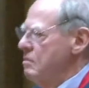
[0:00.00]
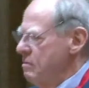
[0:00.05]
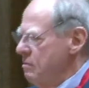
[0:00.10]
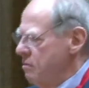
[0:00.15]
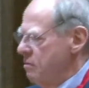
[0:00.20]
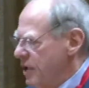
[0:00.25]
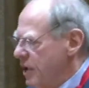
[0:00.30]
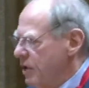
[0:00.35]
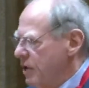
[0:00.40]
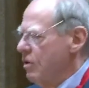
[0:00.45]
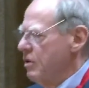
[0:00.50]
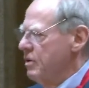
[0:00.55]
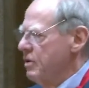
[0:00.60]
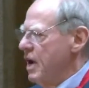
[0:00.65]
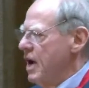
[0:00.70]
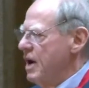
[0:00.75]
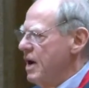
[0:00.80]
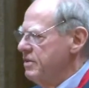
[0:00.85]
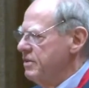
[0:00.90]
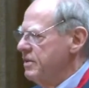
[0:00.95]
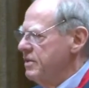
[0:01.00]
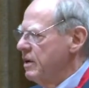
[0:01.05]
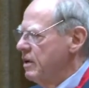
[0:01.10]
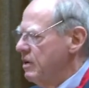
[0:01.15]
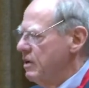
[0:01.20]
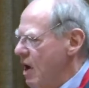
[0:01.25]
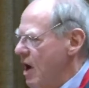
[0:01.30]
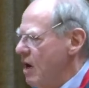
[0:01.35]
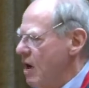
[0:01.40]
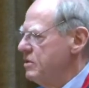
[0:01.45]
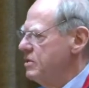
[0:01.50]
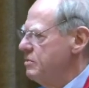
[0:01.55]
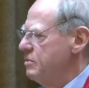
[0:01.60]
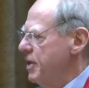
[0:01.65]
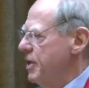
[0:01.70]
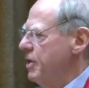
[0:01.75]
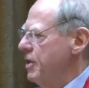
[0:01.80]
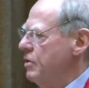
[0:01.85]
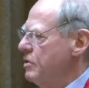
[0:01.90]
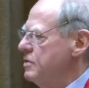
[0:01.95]
recognized grounds,
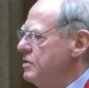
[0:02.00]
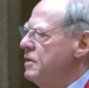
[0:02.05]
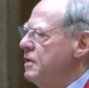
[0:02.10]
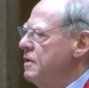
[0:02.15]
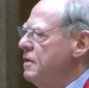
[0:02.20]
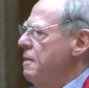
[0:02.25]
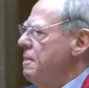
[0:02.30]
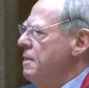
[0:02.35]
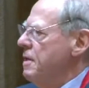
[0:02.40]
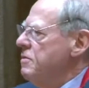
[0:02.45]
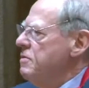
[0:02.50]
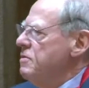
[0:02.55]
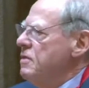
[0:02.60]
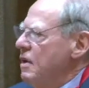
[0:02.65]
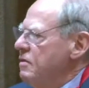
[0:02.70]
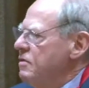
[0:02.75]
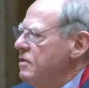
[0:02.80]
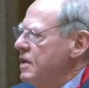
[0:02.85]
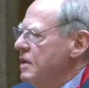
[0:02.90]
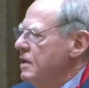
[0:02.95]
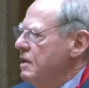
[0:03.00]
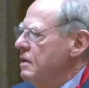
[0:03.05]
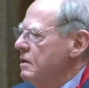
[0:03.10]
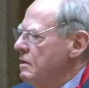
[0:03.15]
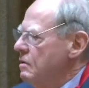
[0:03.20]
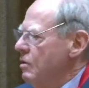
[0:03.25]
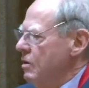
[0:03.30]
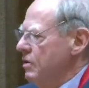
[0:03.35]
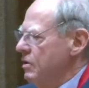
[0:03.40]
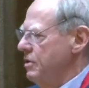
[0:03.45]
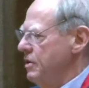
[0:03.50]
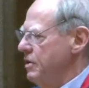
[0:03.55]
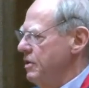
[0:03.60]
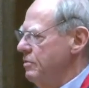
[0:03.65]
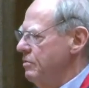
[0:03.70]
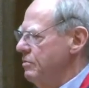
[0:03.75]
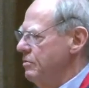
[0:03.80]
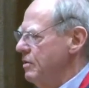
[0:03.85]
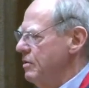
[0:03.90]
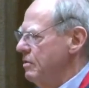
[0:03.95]
because there's nothing contrary
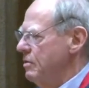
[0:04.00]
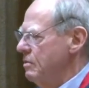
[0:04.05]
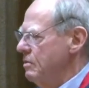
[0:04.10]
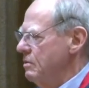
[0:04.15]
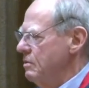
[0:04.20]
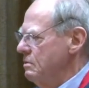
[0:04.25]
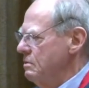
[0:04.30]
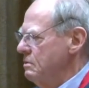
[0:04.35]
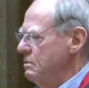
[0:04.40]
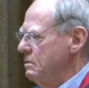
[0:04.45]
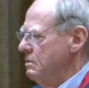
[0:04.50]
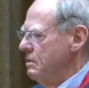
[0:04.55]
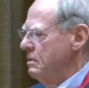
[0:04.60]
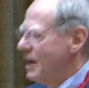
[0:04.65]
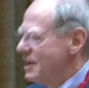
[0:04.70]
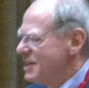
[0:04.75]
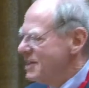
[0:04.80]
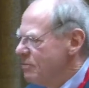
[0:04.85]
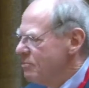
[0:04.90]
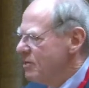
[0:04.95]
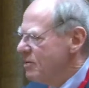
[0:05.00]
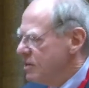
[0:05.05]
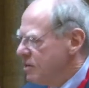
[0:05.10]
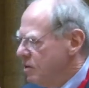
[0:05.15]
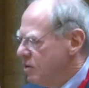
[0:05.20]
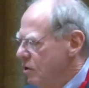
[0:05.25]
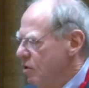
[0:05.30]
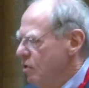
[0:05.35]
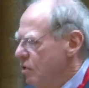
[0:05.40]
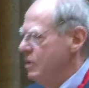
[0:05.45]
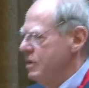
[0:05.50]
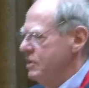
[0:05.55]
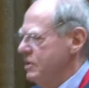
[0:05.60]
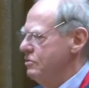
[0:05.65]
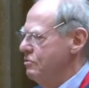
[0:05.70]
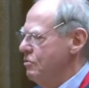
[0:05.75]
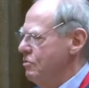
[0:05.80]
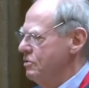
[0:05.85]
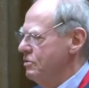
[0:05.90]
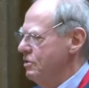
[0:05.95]
to the law, except that the law is
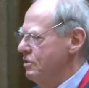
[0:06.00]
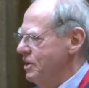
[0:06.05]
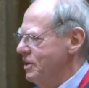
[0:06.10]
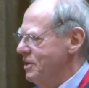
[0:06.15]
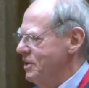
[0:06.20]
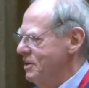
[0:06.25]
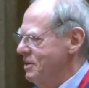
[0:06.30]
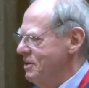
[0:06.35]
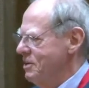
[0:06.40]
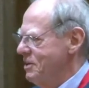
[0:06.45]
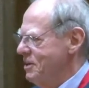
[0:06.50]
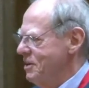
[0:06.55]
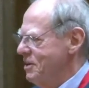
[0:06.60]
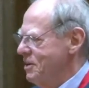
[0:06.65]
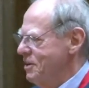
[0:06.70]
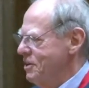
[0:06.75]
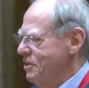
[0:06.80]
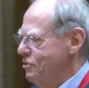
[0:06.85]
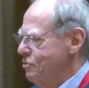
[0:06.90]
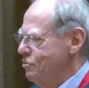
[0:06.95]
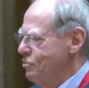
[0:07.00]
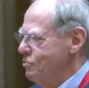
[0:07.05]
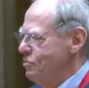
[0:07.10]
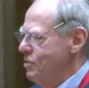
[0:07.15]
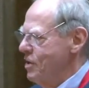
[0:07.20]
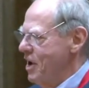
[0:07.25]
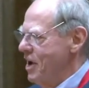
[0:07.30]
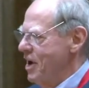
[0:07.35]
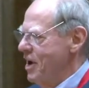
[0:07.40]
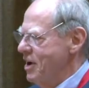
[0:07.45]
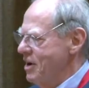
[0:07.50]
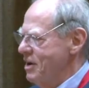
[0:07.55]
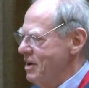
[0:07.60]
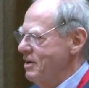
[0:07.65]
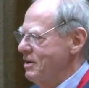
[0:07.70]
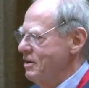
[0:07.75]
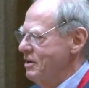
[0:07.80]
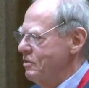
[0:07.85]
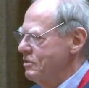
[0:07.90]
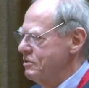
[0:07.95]
contrary to
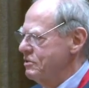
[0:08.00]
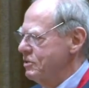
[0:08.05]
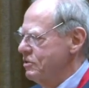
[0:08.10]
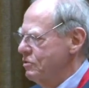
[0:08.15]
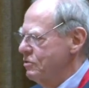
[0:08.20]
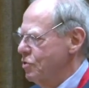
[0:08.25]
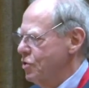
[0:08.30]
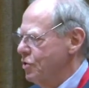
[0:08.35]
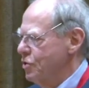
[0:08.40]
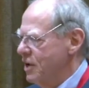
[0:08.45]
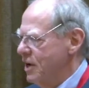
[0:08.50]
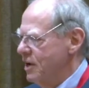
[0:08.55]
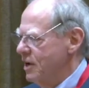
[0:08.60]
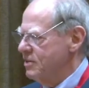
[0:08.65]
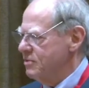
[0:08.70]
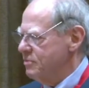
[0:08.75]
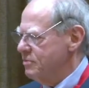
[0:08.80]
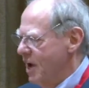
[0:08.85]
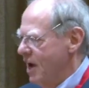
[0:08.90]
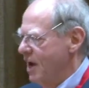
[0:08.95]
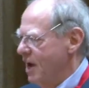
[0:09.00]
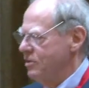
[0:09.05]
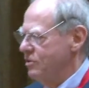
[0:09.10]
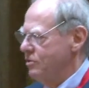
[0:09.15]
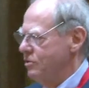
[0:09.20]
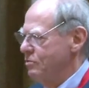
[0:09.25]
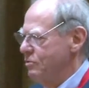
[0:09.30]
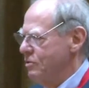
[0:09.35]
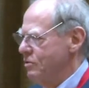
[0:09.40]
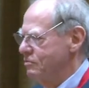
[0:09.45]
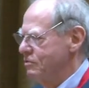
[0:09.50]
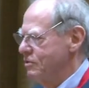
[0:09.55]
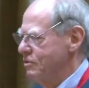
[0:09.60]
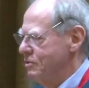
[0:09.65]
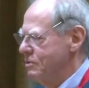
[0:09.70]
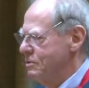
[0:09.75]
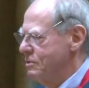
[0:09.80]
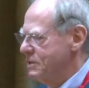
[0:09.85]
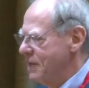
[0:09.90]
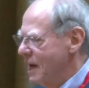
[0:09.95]
constitutionalism and the rule of
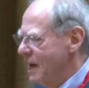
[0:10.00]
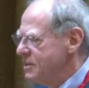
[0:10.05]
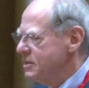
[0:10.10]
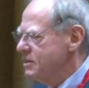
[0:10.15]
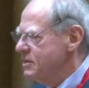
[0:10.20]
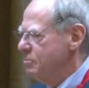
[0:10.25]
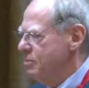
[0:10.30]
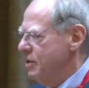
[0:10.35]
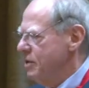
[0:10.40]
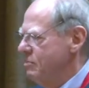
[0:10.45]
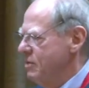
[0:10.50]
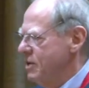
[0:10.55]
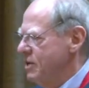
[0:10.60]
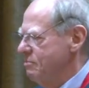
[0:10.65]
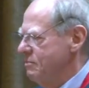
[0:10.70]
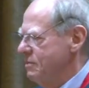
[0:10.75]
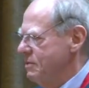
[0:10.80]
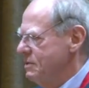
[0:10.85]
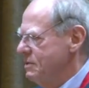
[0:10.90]
law. That's the problem.